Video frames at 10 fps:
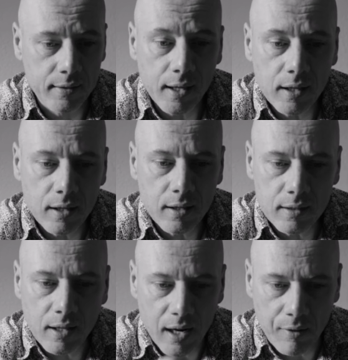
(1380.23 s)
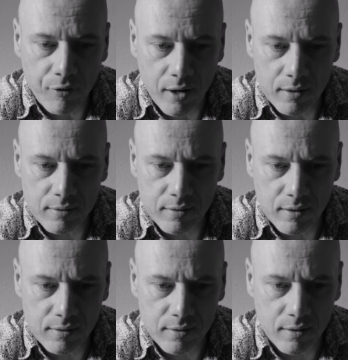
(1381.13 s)
Taking the
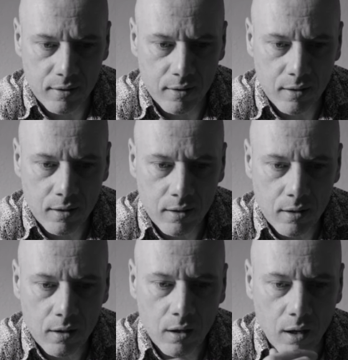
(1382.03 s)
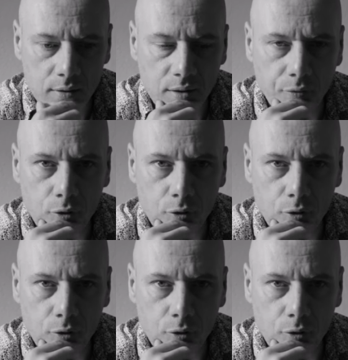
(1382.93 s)
references as a